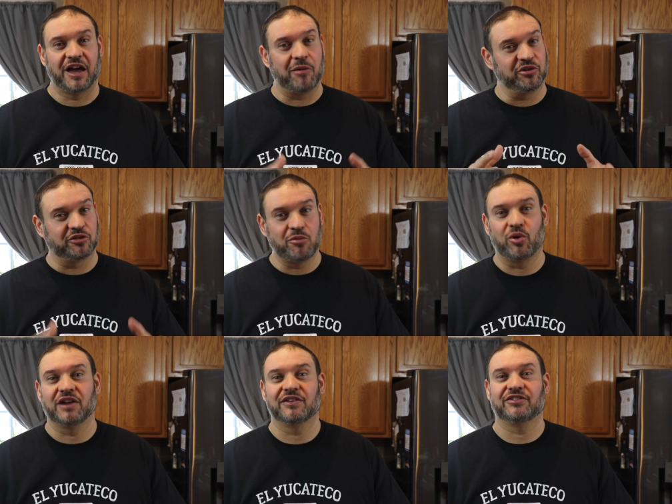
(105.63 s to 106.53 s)
I'll be
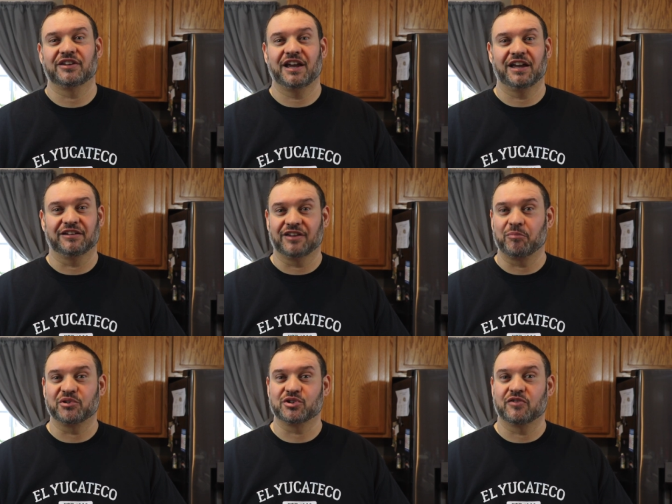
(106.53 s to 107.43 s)
smoking this today at a
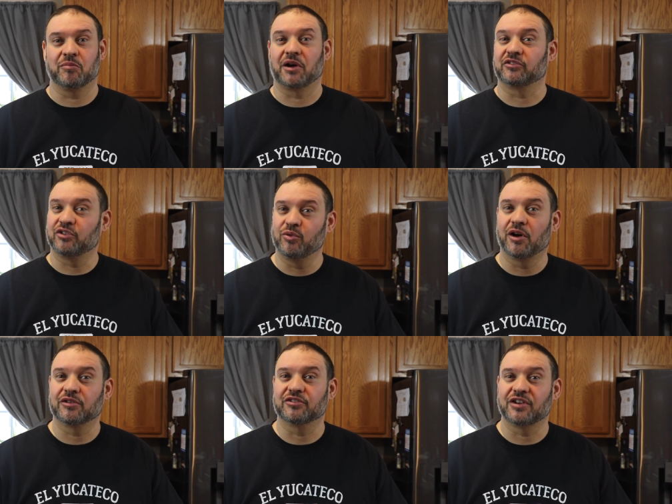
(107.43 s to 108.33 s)
temperature of about
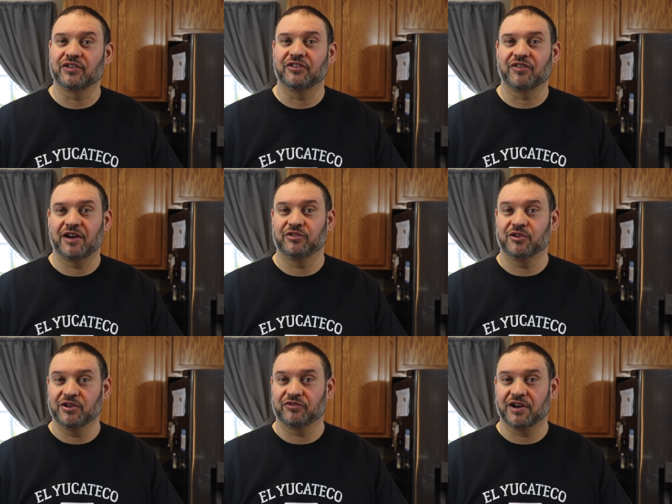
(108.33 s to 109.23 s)
275
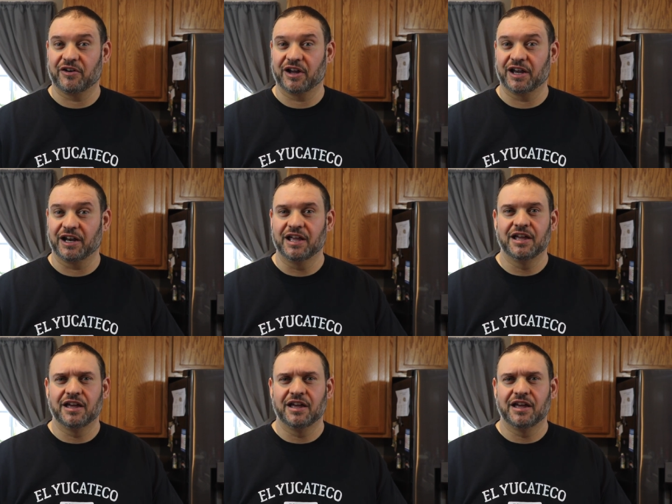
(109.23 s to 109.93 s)
degrees Fahrenheit,